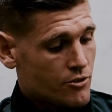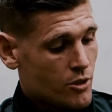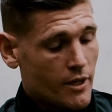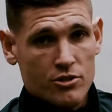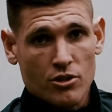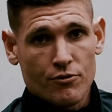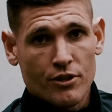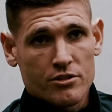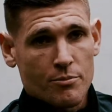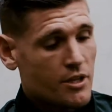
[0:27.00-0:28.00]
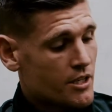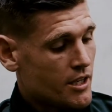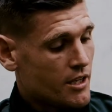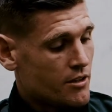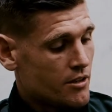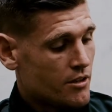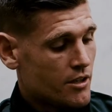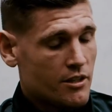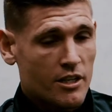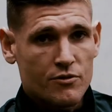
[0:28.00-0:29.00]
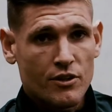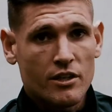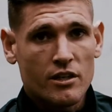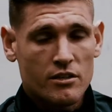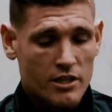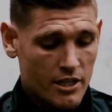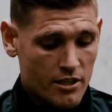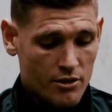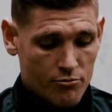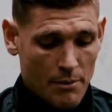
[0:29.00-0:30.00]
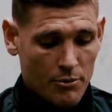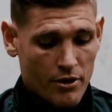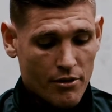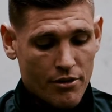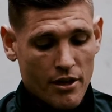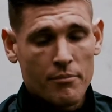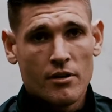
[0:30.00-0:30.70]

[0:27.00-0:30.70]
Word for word: two outside fingers, a pinky and the index finger, and a wraparound thumb.